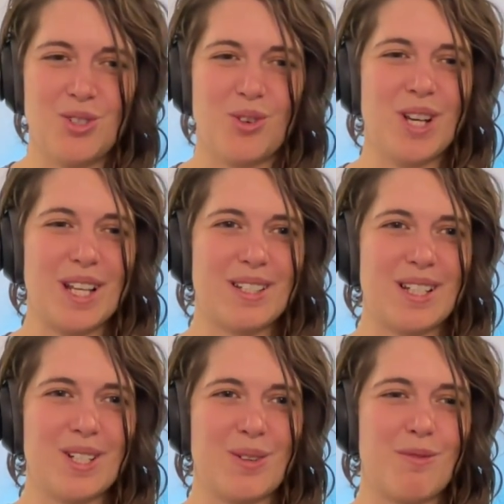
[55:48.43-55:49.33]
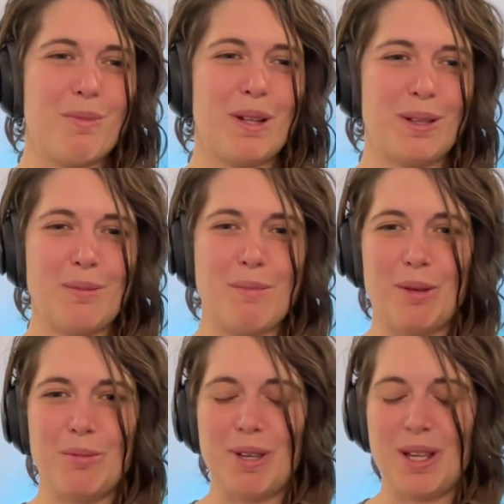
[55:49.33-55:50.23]
join extinction rebellion
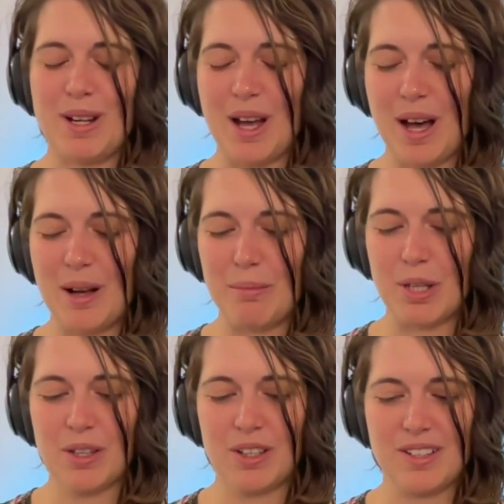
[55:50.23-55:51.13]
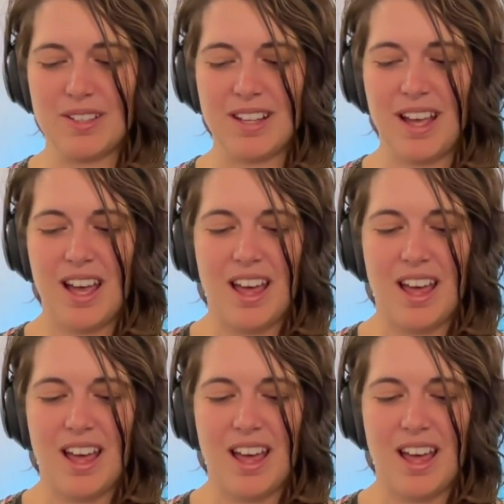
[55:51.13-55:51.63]
melbourne um, because